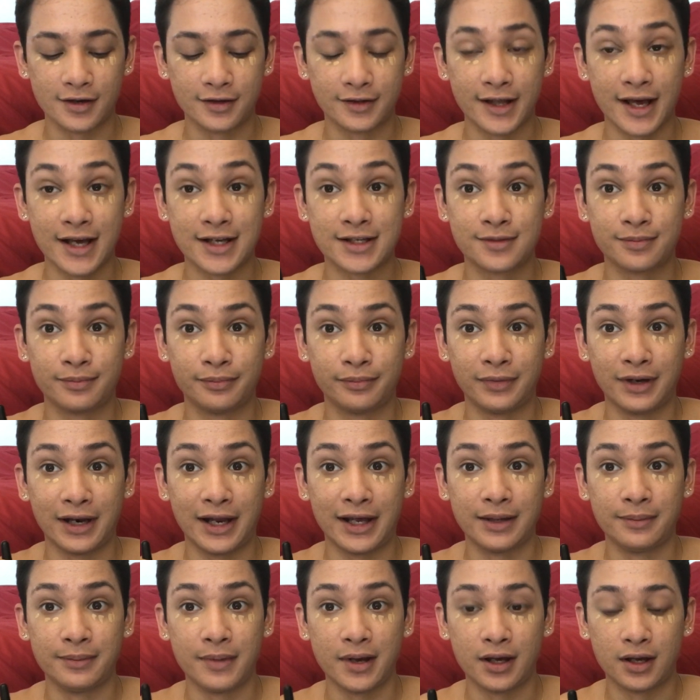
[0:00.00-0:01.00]
That's
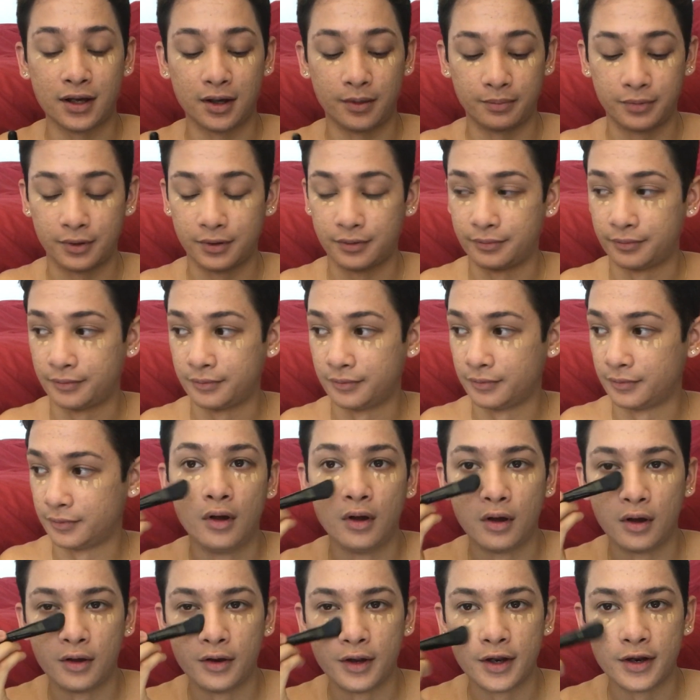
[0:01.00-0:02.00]
light makeup.
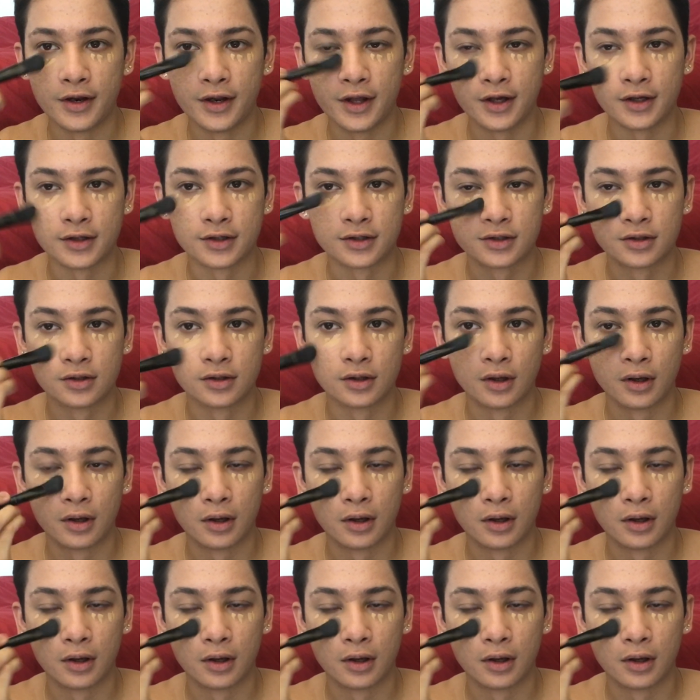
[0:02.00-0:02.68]
And then this.